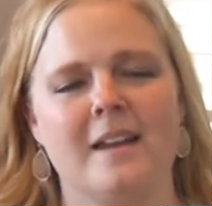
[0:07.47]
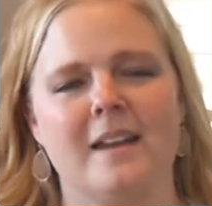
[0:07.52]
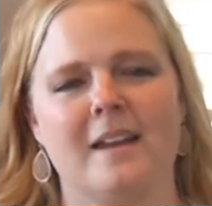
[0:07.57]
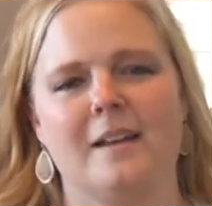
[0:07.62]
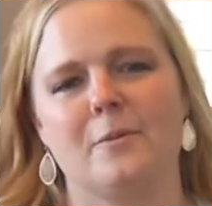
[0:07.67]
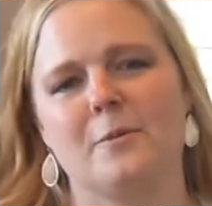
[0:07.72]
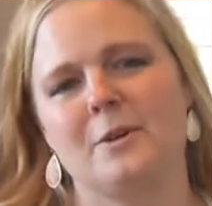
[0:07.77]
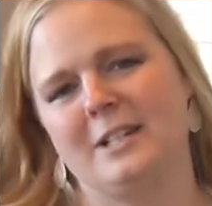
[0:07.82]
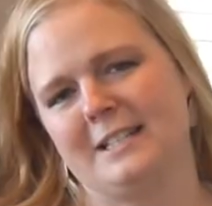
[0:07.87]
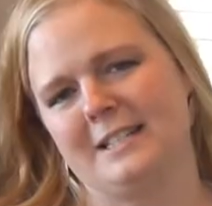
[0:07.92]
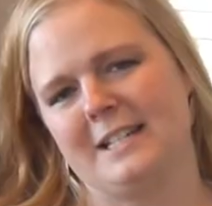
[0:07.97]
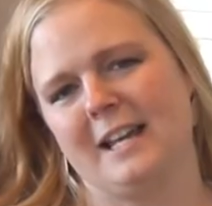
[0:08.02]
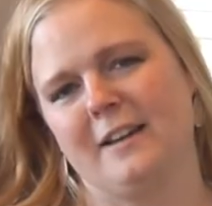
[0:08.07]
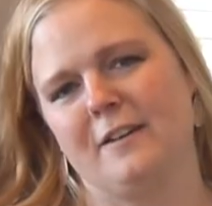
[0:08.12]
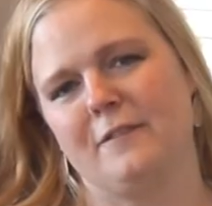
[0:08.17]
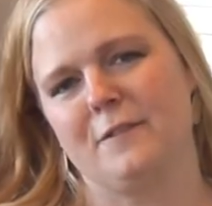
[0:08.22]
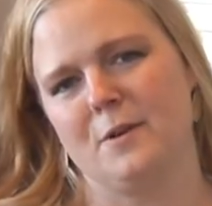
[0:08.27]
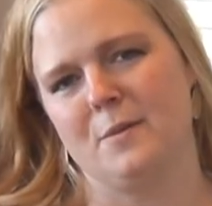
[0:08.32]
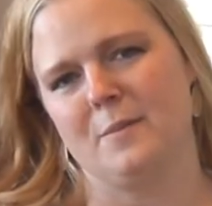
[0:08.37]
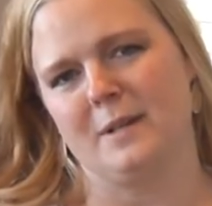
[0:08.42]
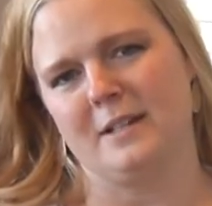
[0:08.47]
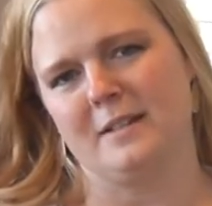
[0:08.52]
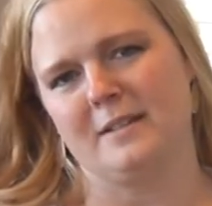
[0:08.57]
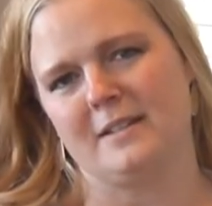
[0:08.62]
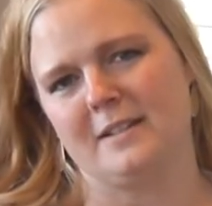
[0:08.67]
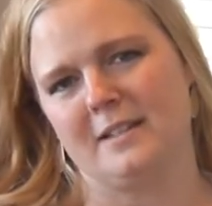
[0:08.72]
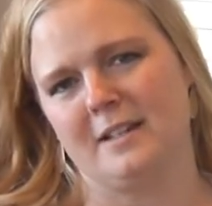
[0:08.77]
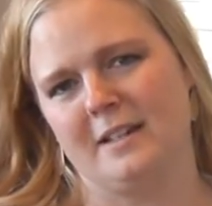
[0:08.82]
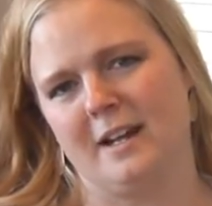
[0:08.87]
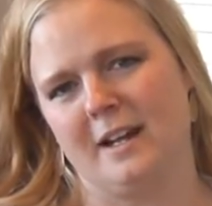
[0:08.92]
and I want to take a few
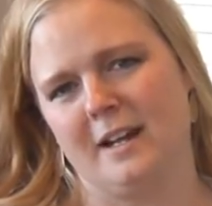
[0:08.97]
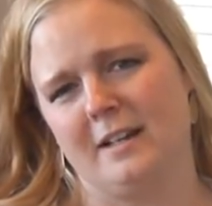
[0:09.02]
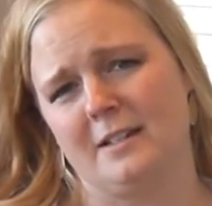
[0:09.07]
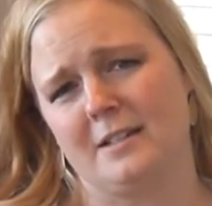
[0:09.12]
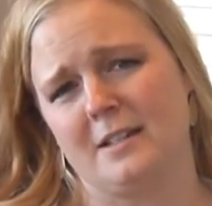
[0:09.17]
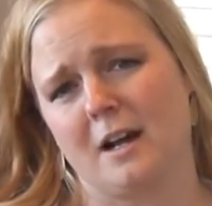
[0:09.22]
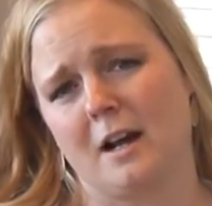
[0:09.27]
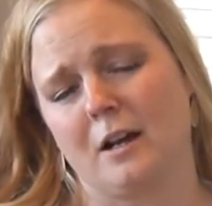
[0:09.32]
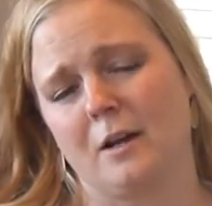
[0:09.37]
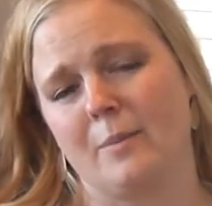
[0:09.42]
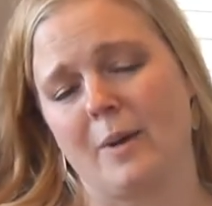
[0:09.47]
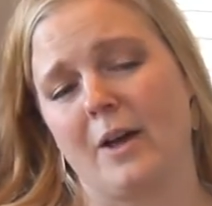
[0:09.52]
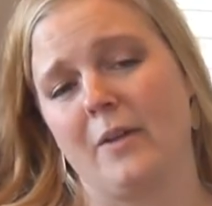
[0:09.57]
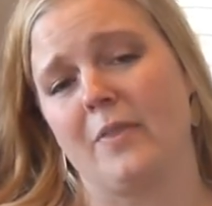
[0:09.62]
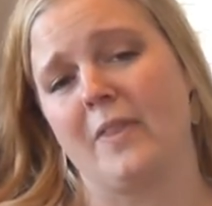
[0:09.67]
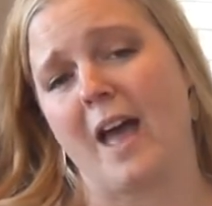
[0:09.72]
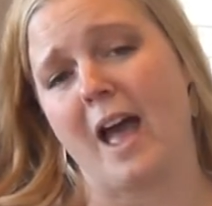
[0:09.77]
minutes today to talk about